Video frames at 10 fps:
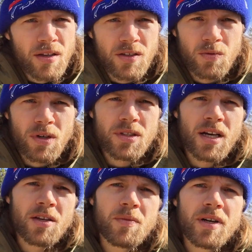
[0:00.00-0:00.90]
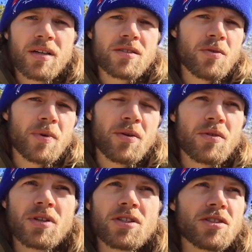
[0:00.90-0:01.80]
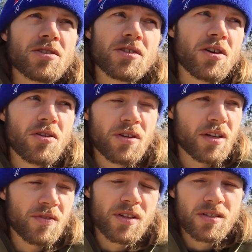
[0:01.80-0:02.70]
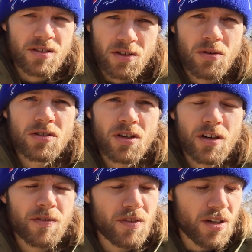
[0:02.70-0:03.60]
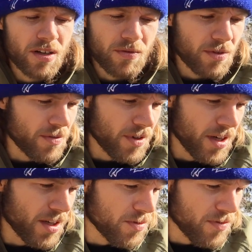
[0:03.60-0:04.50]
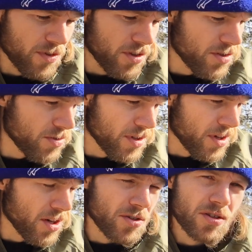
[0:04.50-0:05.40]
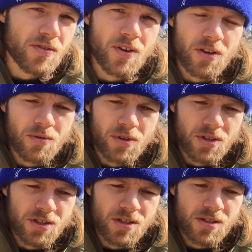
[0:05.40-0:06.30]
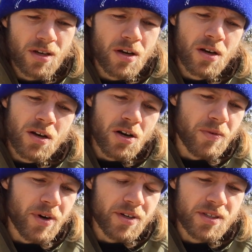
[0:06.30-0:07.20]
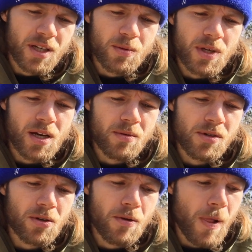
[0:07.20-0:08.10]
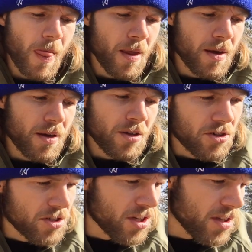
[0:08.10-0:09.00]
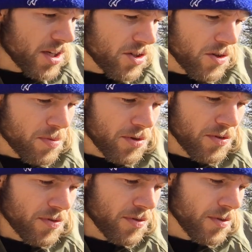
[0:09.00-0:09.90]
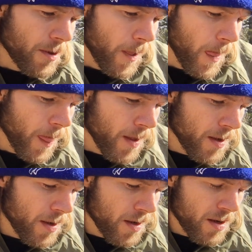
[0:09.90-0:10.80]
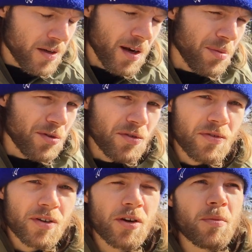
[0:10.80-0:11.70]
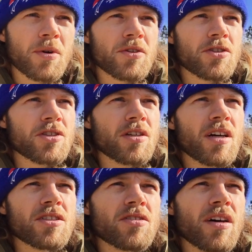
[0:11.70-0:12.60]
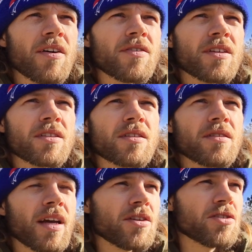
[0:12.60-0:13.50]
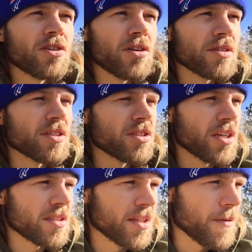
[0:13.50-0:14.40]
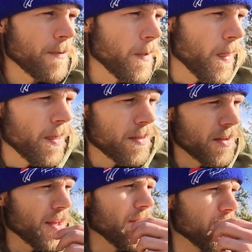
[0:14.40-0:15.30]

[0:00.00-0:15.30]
That's well documented in so many religions. You know, that even it's the Noah's Ark flood, and it's referred to in hundreds of other religions around the same time. So there's geological proof, not proof, you know, but there's geological evidence now strongly suggesting that that